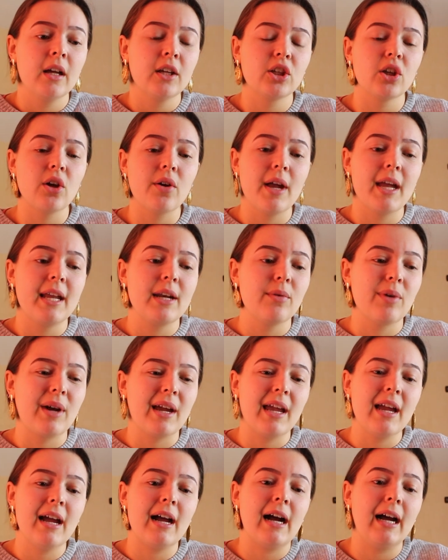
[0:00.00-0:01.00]
So
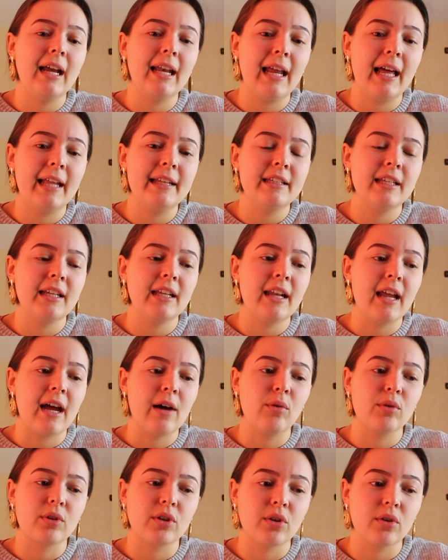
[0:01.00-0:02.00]
anyway, I landed. I
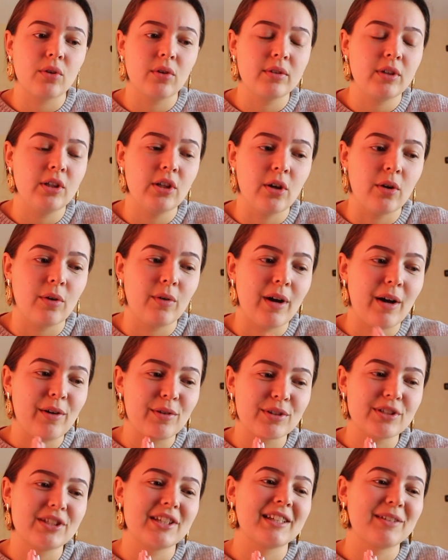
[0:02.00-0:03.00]

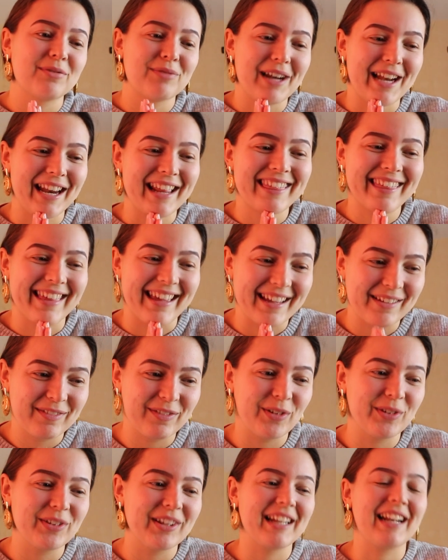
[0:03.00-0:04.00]
was just really
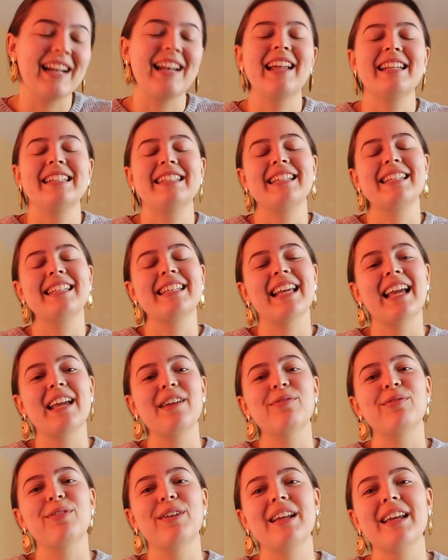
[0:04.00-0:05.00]
thankful that I landed
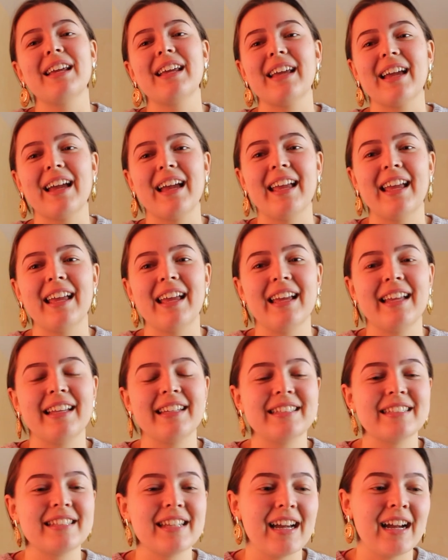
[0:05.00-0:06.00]
safely,
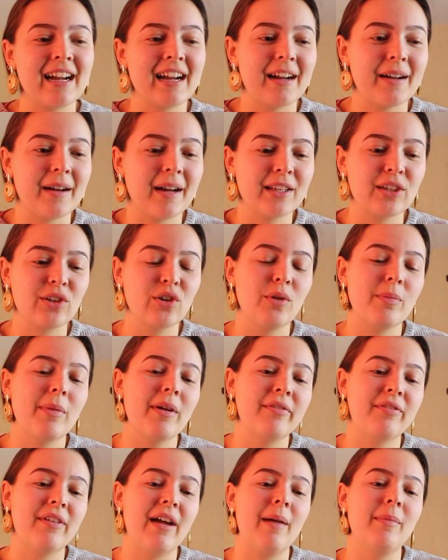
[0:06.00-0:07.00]
and I saw my
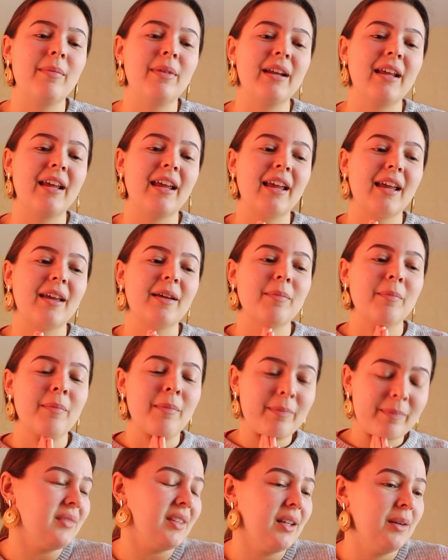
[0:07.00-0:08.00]
family.
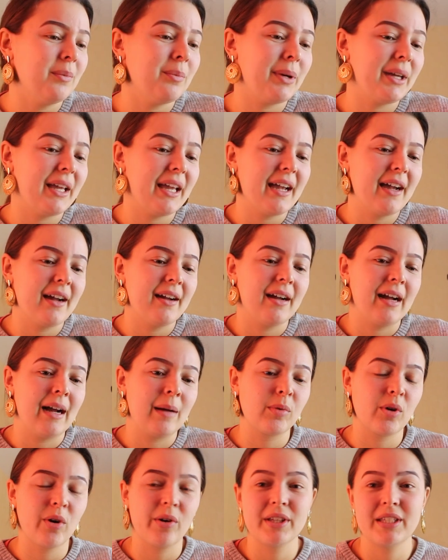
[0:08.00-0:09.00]
But yeah,
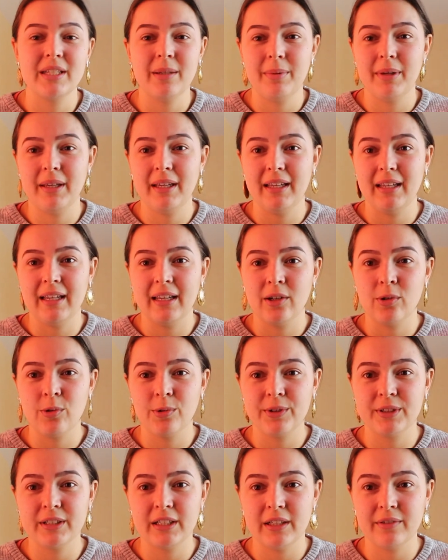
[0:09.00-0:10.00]
I'm going to be in
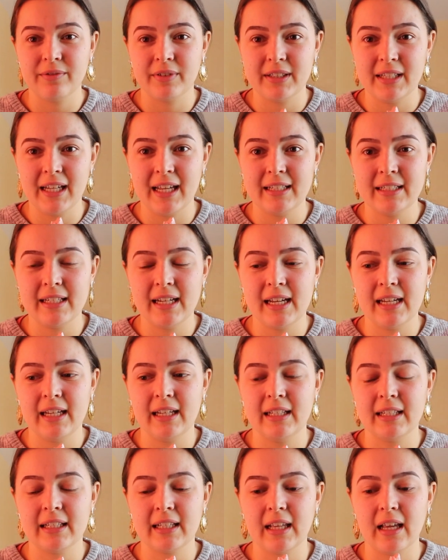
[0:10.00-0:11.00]
quarantine for 10
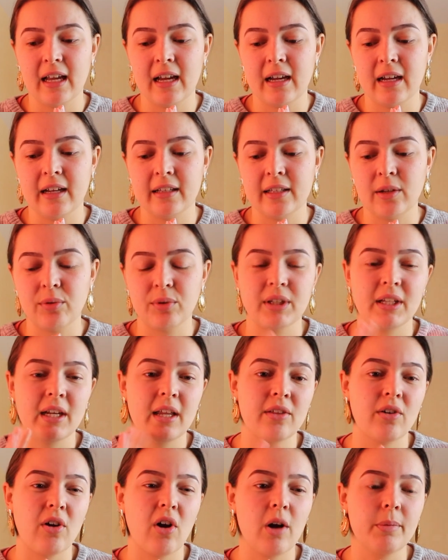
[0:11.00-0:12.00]
days. There was
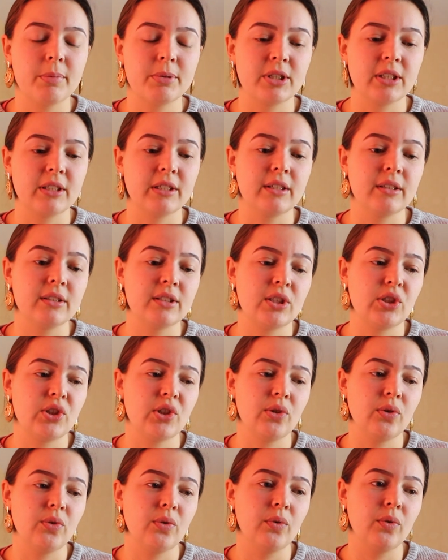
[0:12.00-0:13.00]
another option
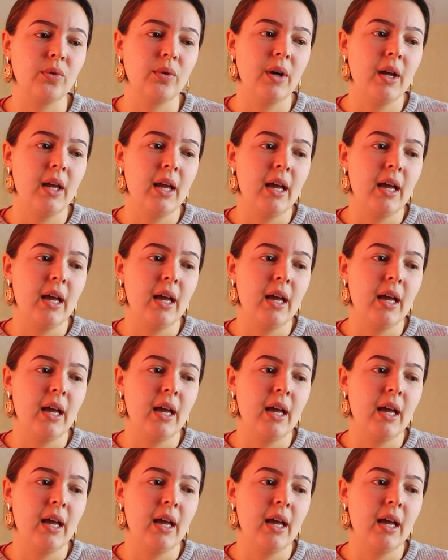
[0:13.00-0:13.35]
to